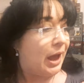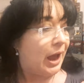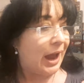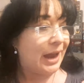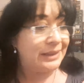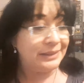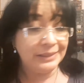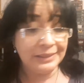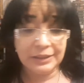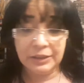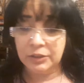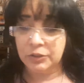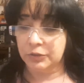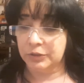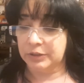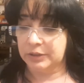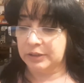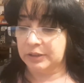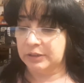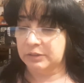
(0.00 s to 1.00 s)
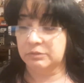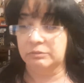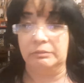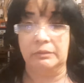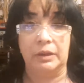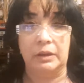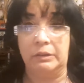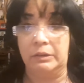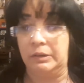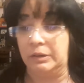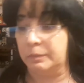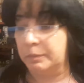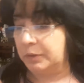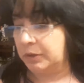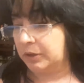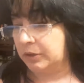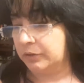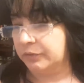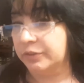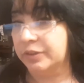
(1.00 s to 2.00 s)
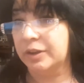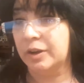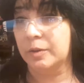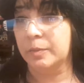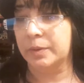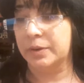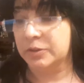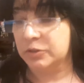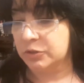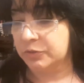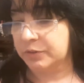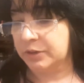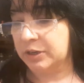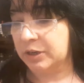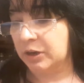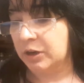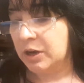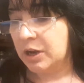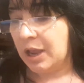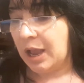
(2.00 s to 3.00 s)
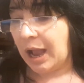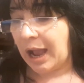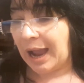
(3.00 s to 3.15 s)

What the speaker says: I don't know, I'm looking over there, but it's over here.